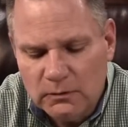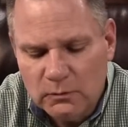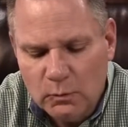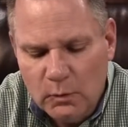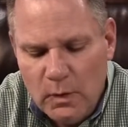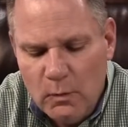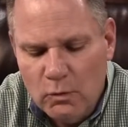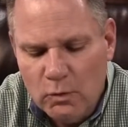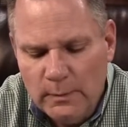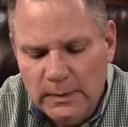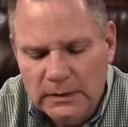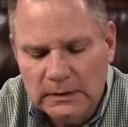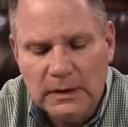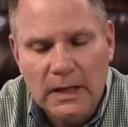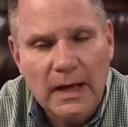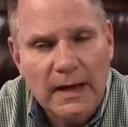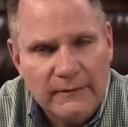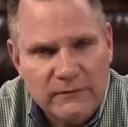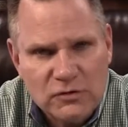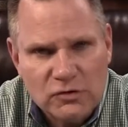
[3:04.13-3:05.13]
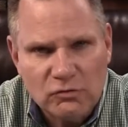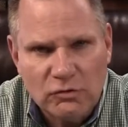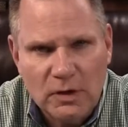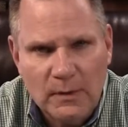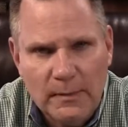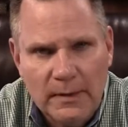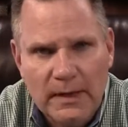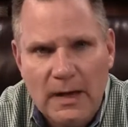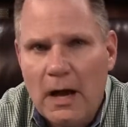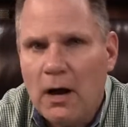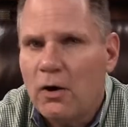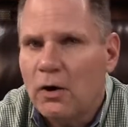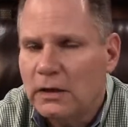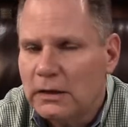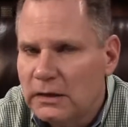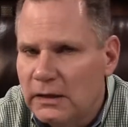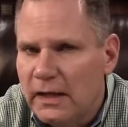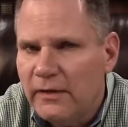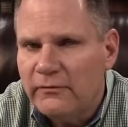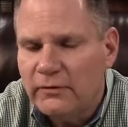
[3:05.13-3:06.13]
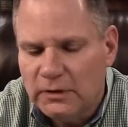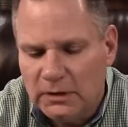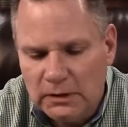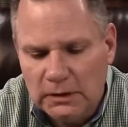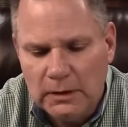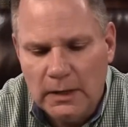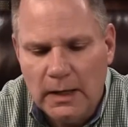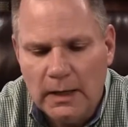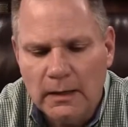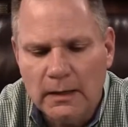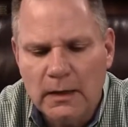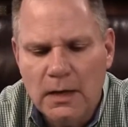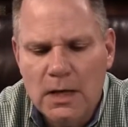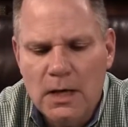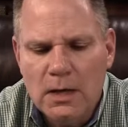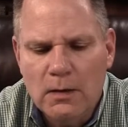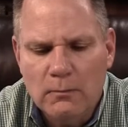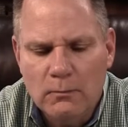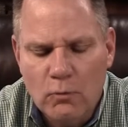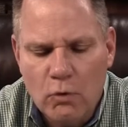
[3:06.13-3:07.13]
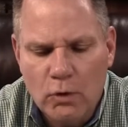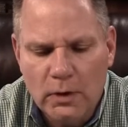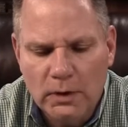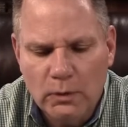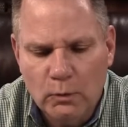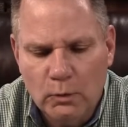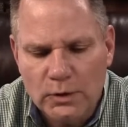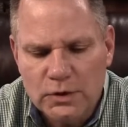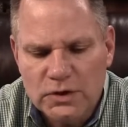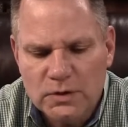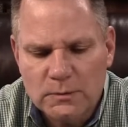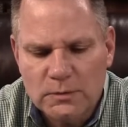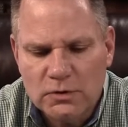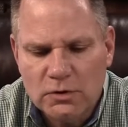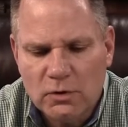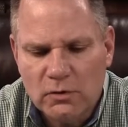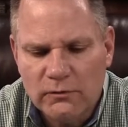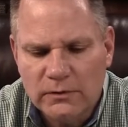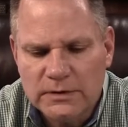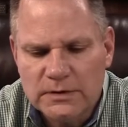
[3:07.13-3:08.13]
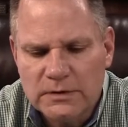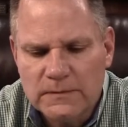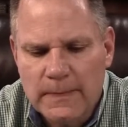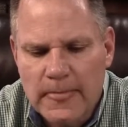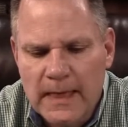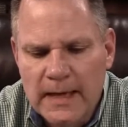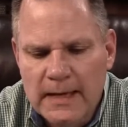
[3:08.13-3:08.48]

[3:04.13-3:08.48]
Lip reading: We will be live streaming our 11 o'clock morning worship service.